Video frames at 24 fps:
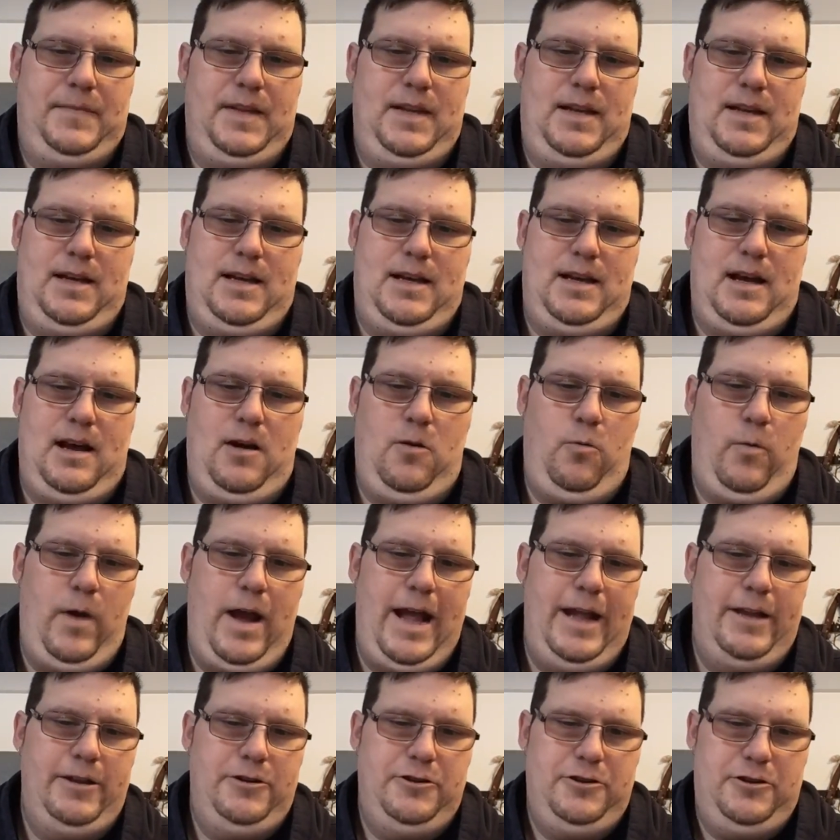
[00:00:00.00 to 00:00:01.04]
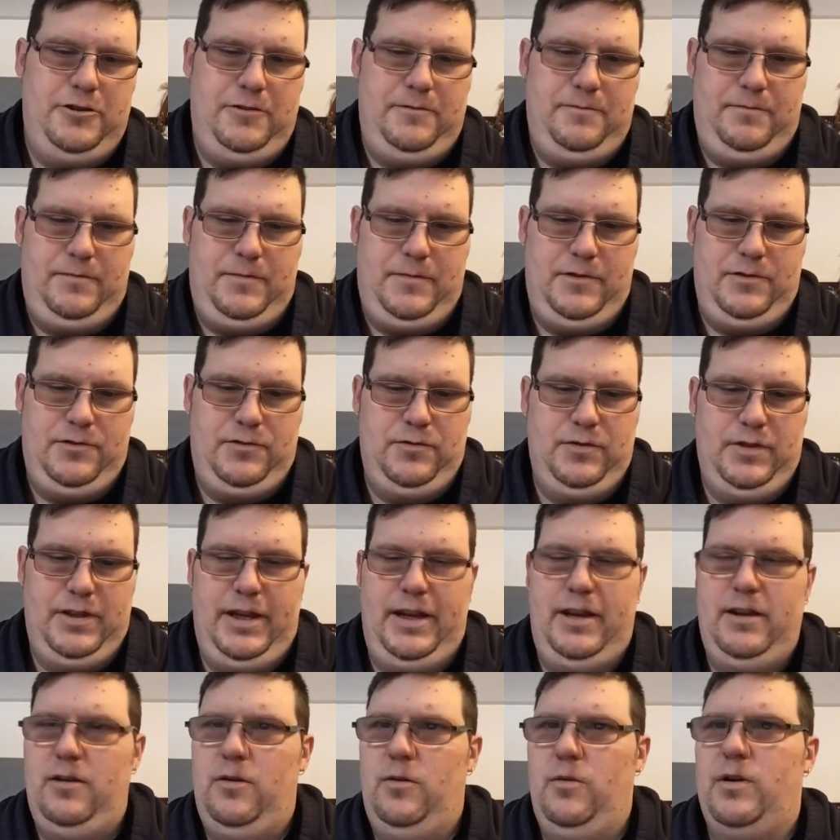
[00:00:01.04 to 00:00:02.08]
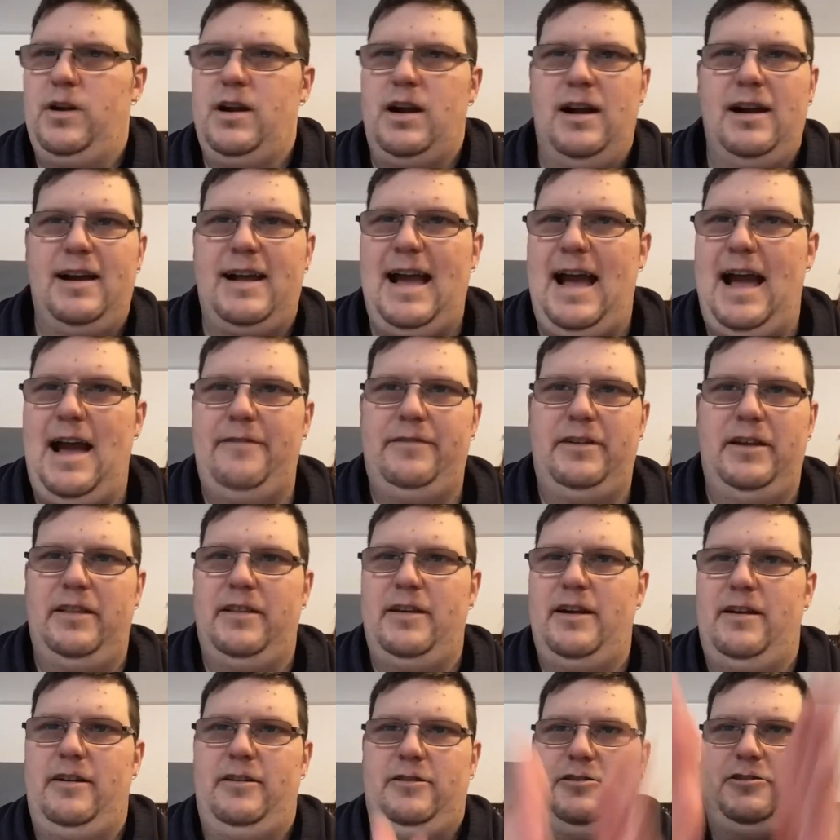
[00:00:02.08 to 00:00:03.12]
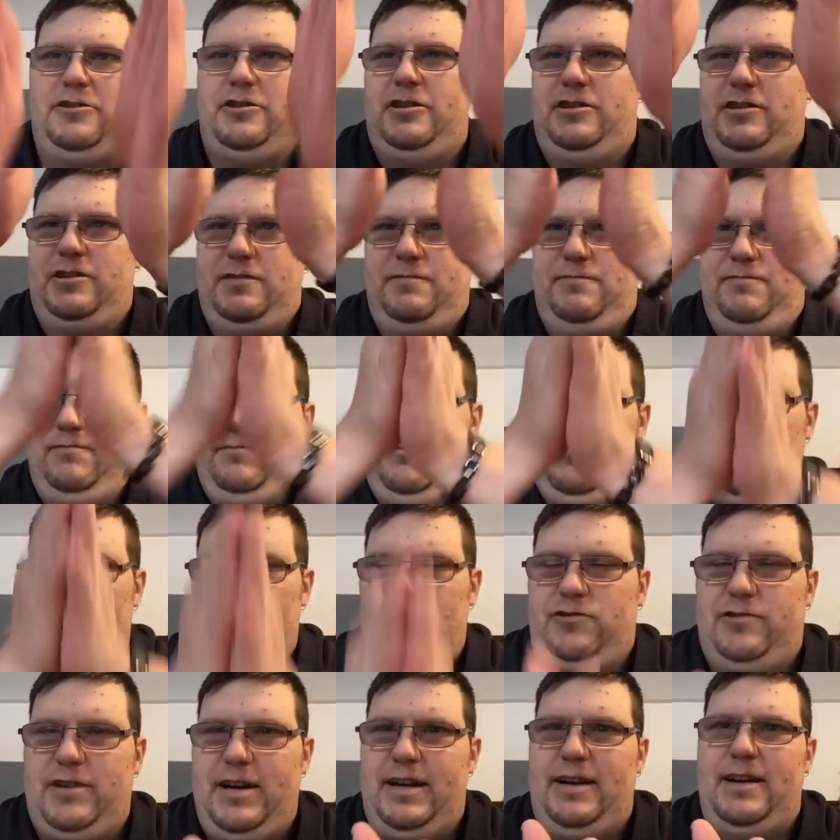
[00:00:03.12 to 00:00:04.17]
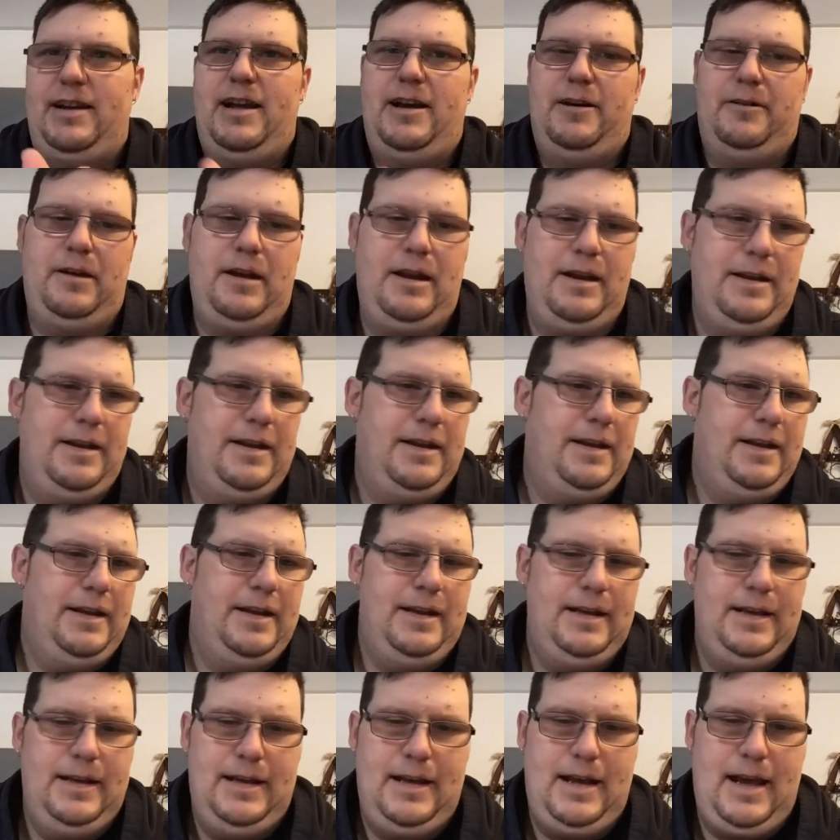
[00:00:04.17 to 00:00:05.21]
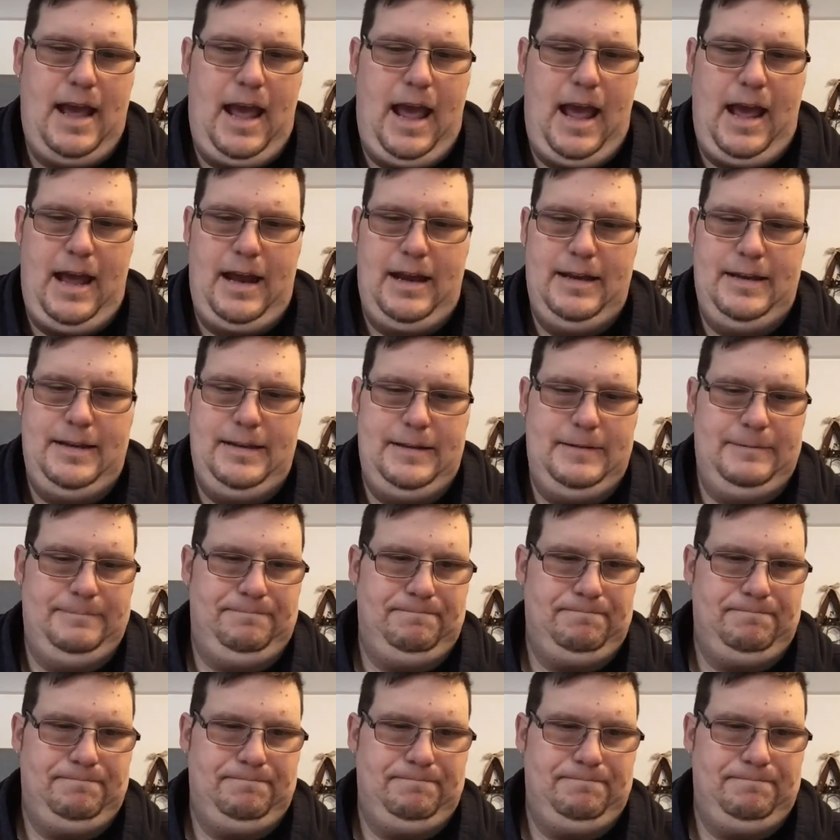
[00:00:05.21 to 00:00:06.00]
Uh, a wedge, there's really no concavity there. It's just straight down, and,